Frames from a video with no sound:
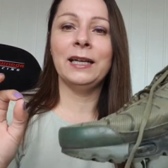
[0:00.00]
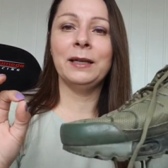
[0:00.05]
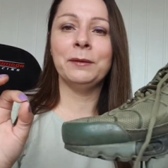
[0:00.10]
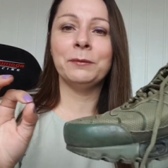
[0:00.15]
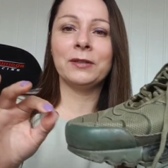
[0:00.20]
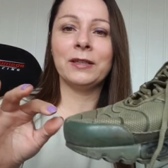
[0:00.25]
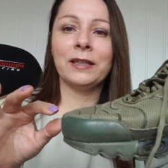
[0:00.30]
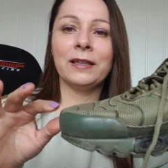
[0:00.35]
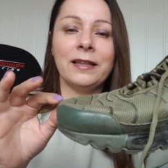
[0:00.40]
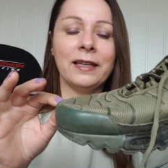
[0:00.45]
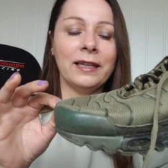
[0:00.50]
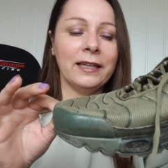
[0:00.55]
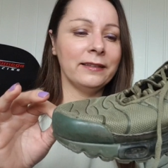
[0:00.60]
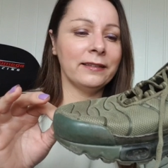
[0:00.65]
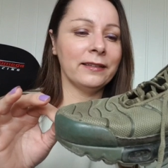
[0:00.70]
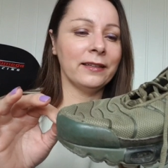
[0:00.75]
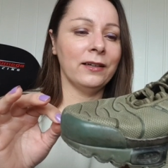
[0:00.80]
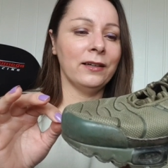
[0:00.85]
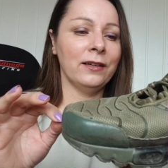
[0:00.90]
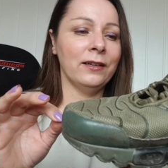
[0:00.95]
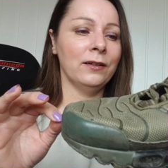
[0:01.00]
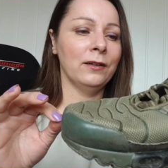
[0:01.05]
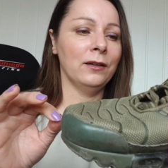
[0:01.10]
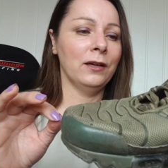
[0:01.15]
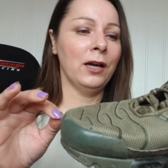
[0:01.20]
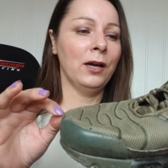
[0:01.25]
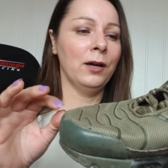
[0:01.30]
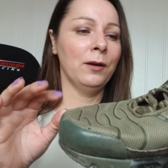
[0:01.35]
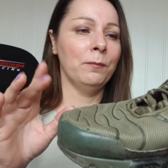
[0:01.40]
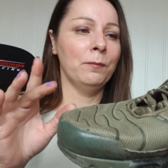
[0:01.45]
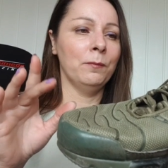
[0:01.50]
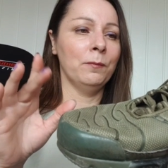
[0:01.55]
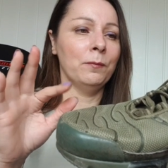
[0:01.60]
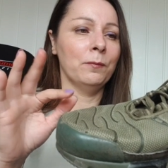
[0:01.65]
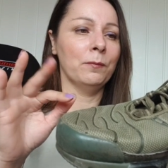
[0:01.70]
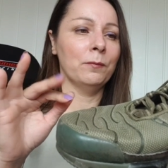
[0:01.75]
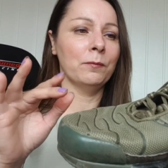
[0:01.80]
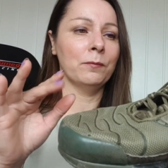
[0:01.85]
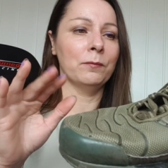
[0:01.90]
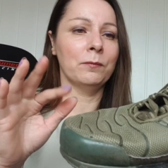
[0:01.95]
Liam said these are um,
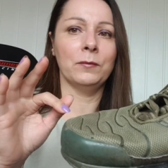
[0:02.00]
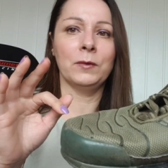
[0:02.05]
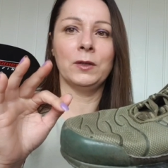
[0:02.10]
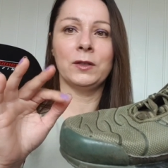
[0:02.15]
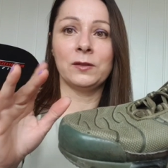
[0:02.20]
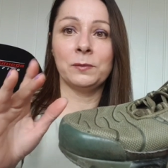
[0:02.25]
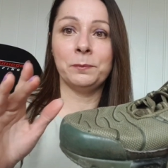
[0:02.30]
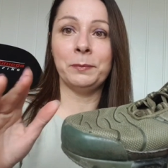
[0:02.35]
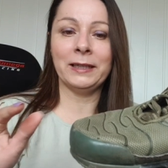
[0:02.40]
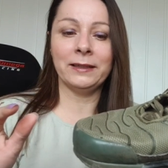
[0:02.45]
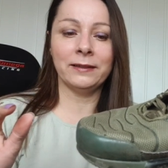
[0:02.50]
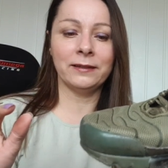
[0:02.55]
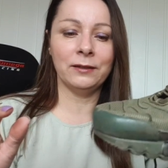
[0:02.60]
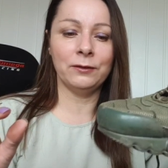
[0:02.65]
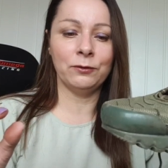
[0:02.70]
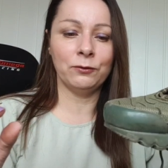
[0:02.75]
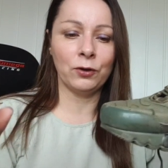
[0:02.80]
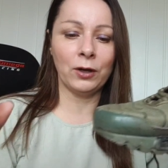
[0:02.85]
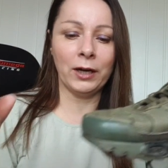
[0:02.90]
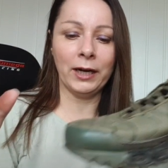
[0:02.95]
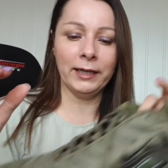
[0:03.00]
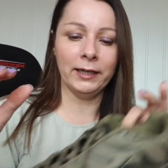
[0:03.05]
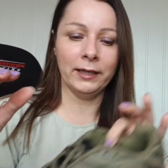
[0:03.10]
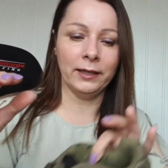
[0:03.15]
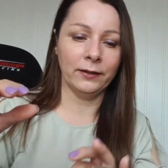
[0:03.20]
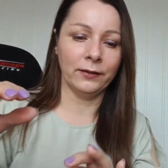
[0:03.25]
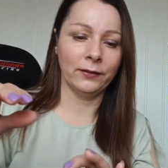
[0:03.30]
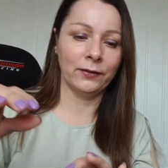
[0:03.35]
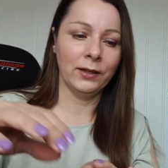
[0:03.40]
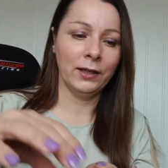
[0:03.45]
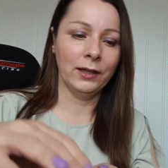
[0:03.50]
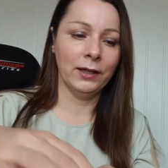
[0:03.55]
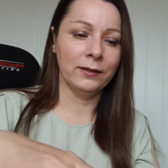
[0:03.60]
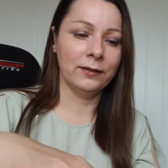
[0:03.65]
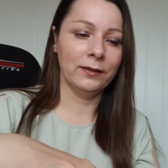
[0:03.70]
expensive trainers.